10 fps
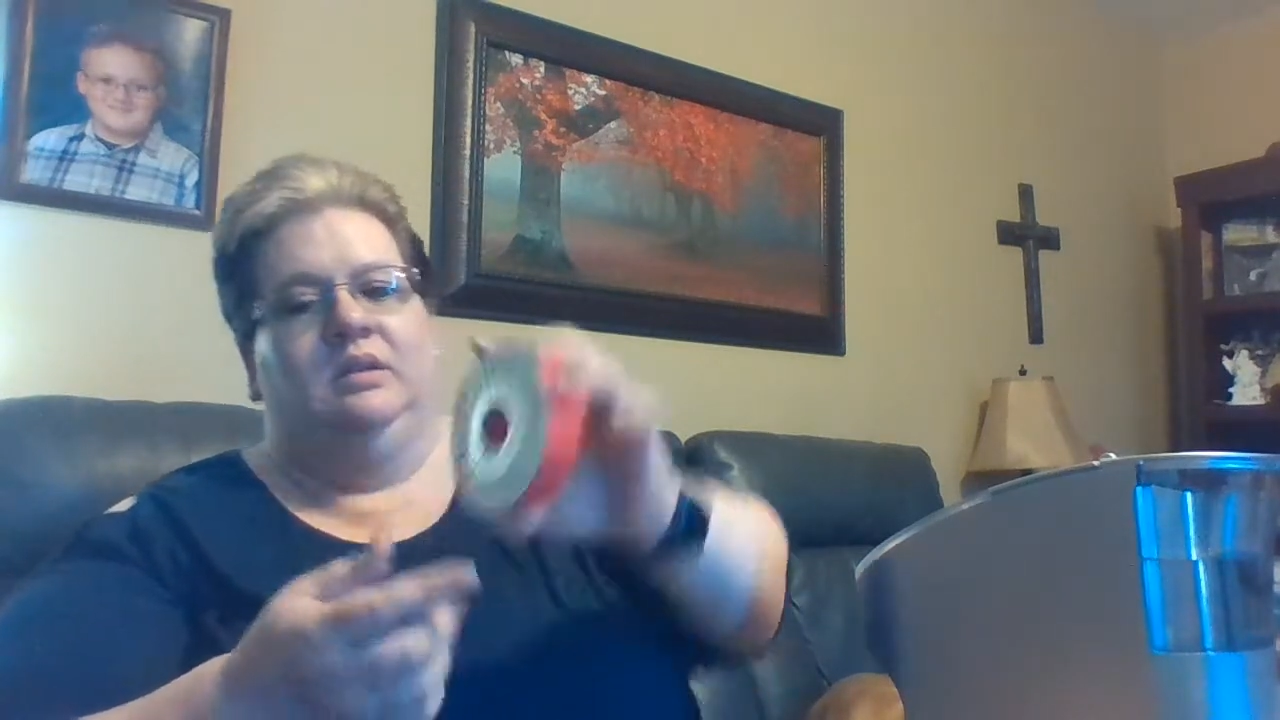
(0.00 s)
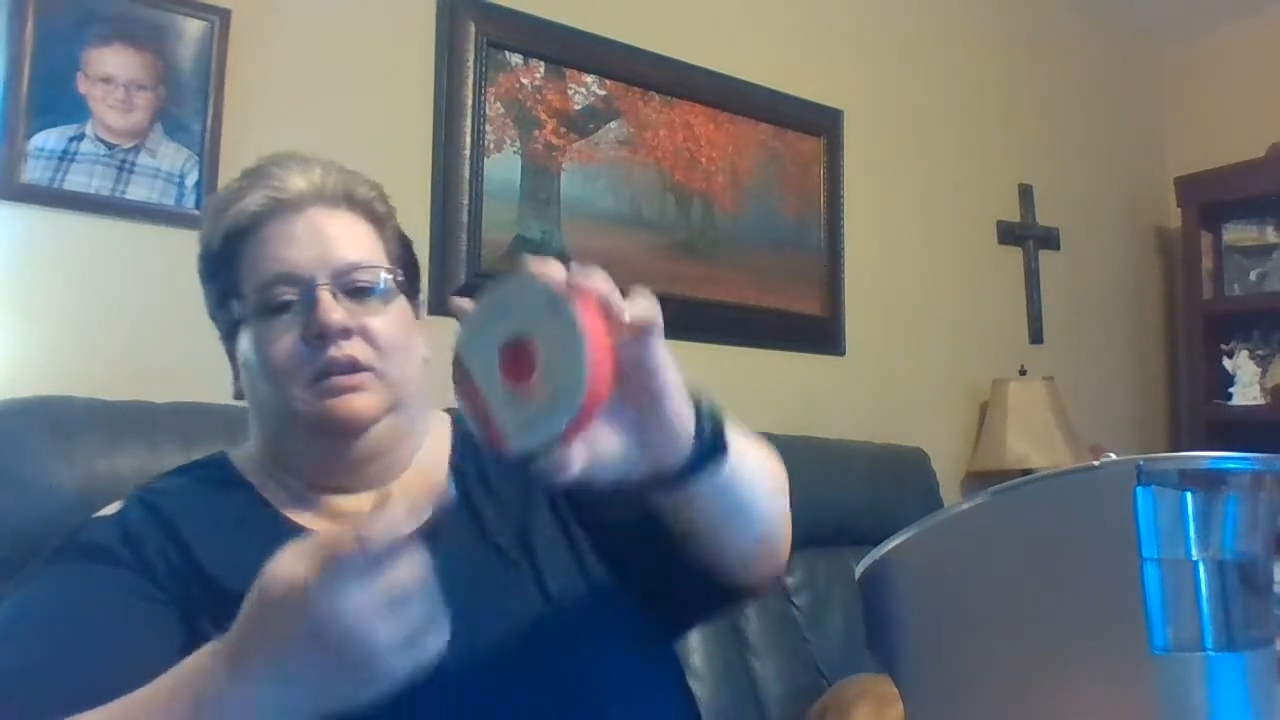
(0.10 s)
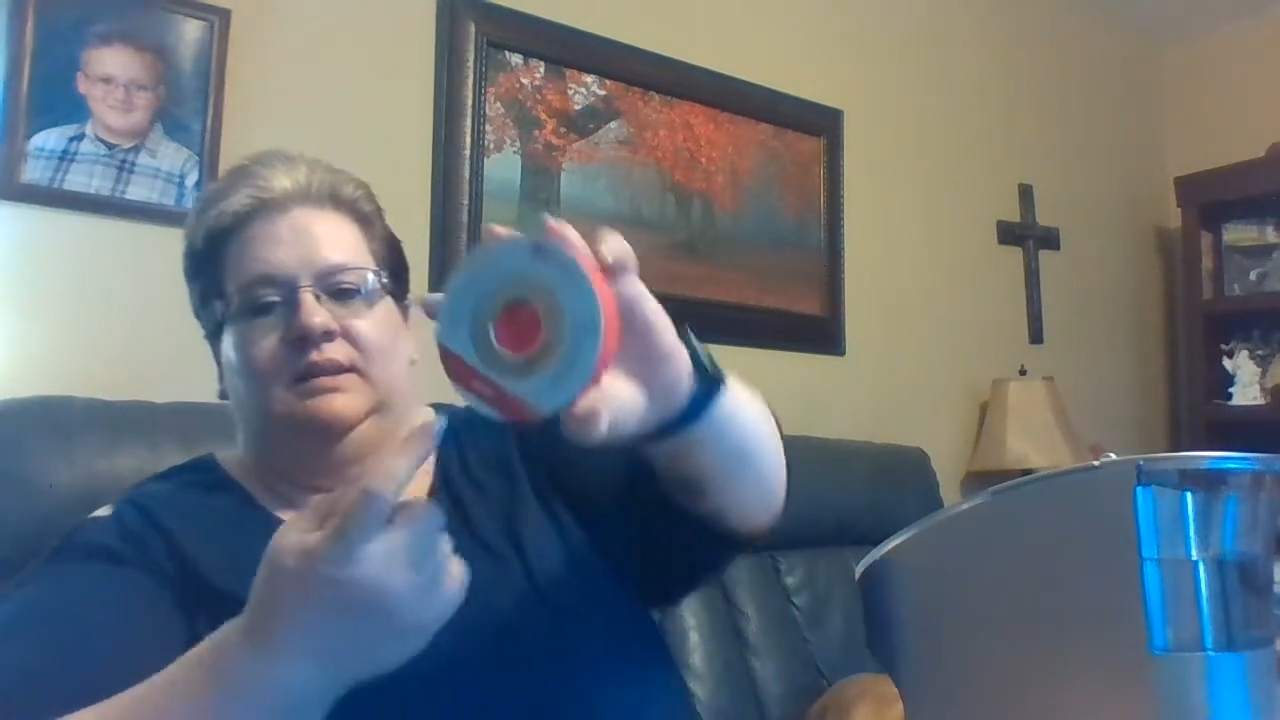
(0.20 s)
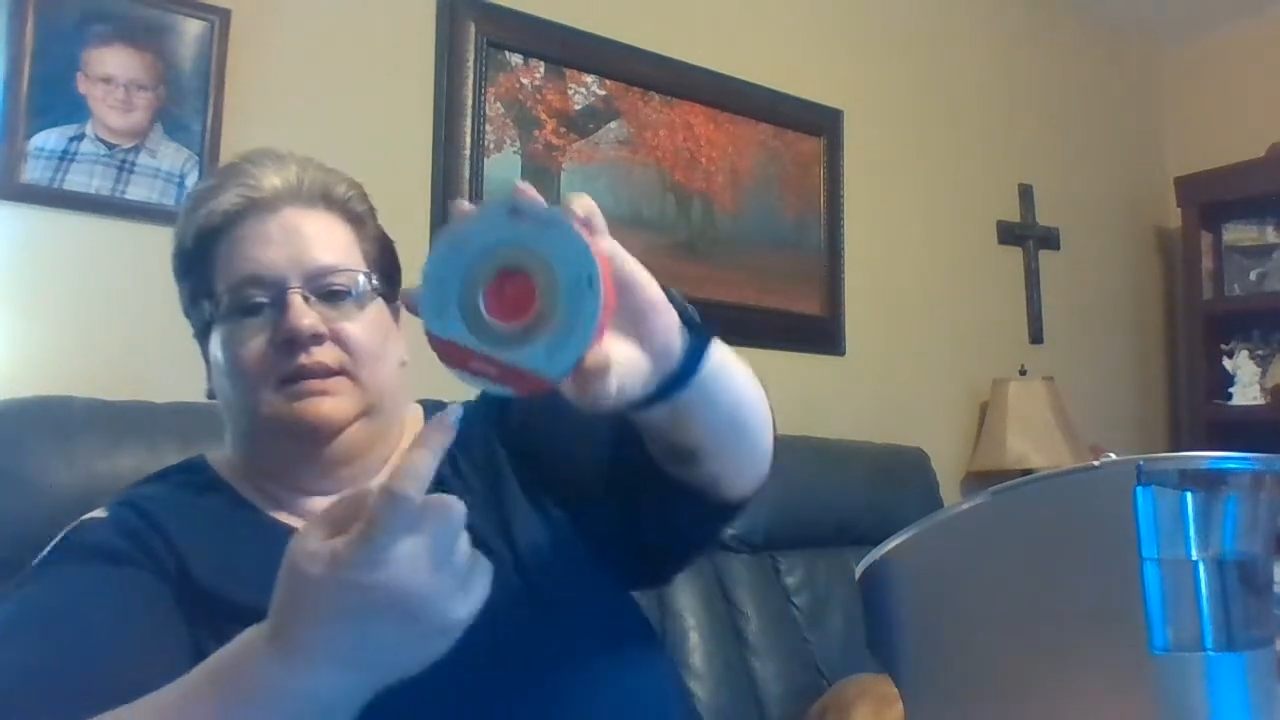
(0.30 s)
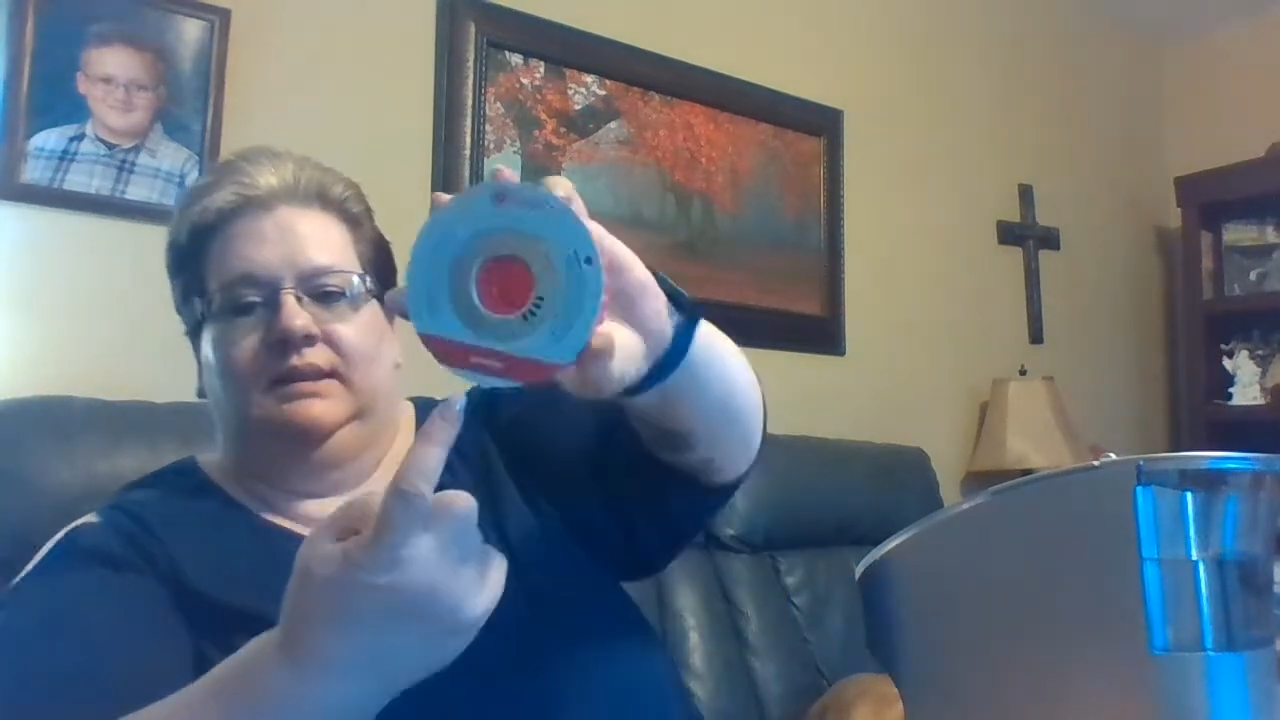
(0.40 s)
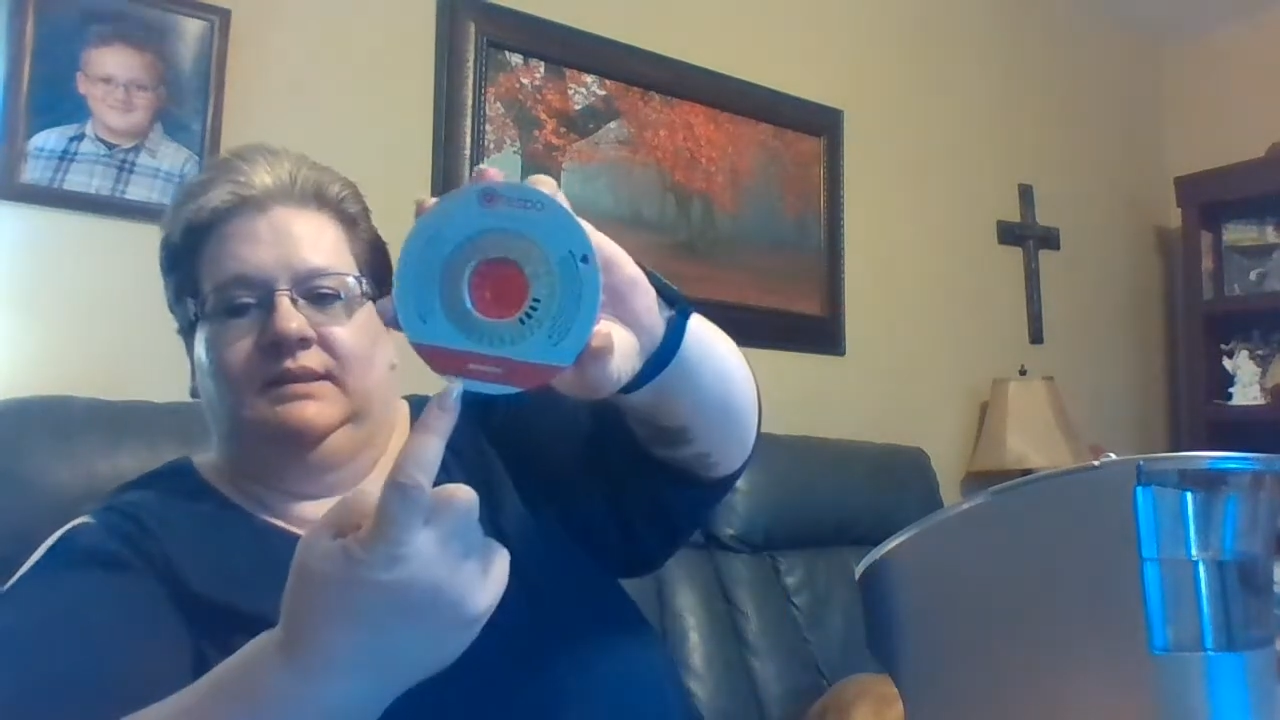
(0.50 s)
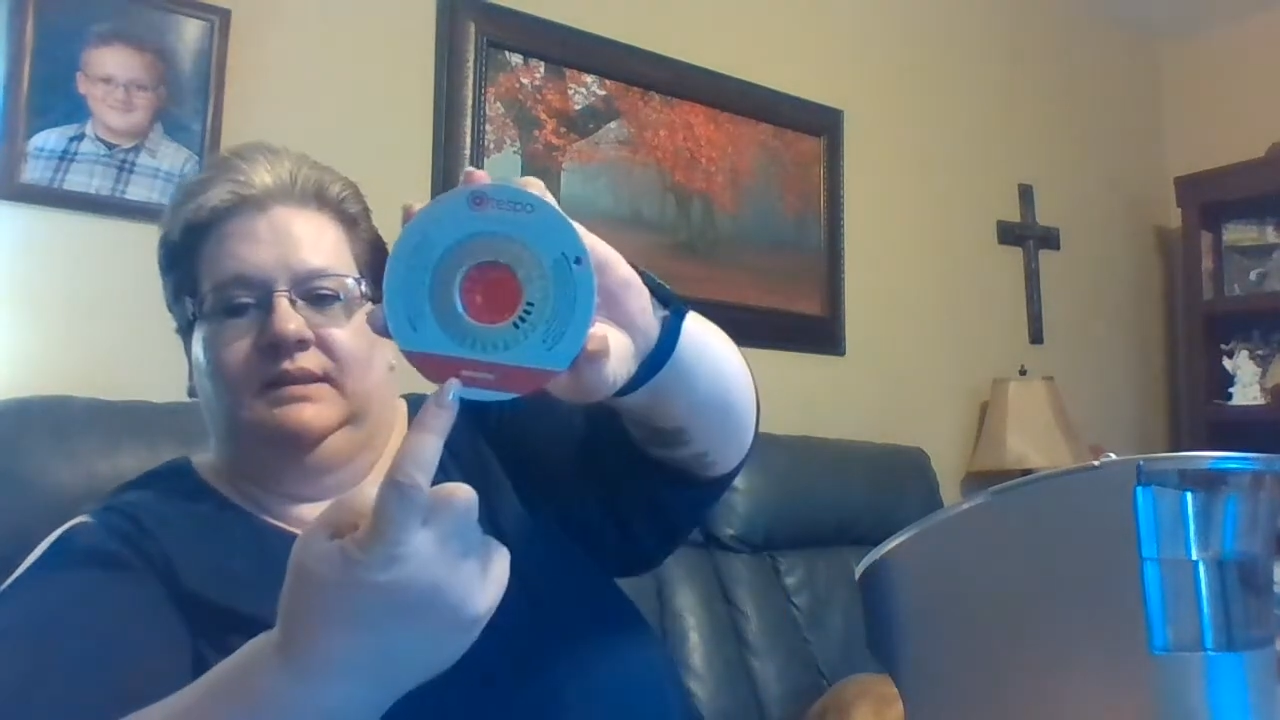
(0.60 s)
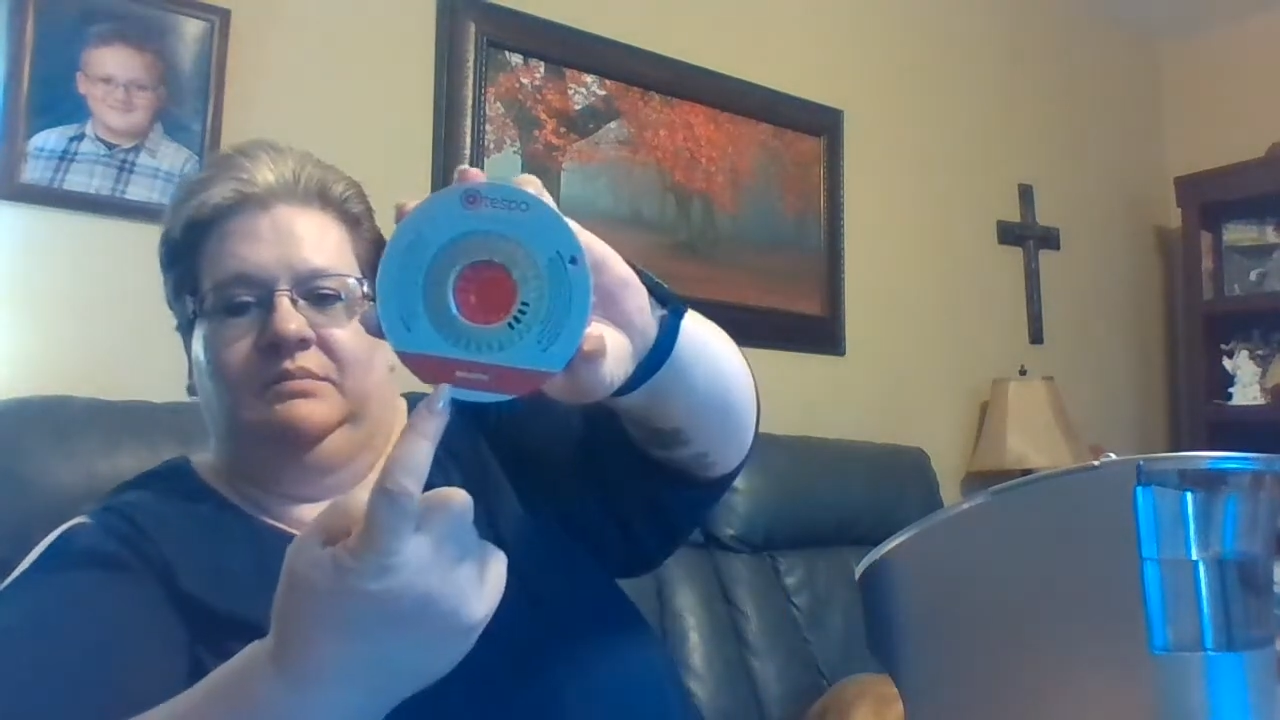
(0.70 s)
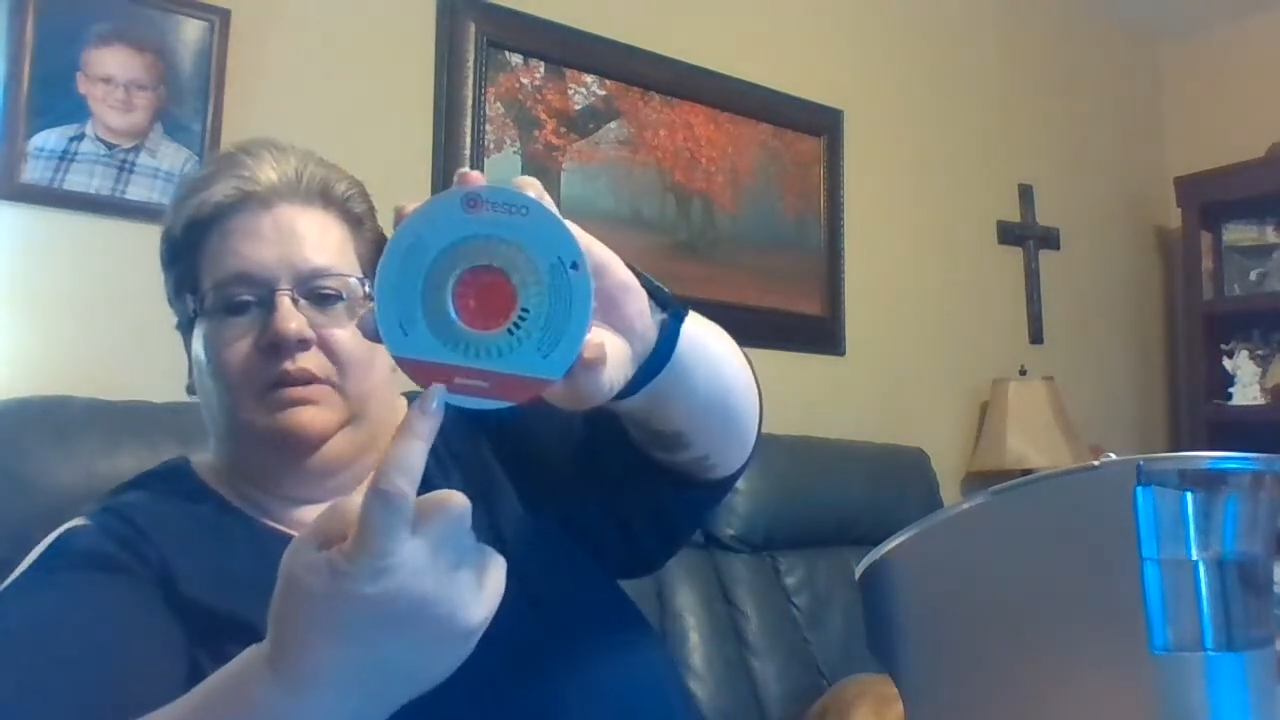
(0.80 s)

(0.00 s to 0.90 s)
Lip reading: you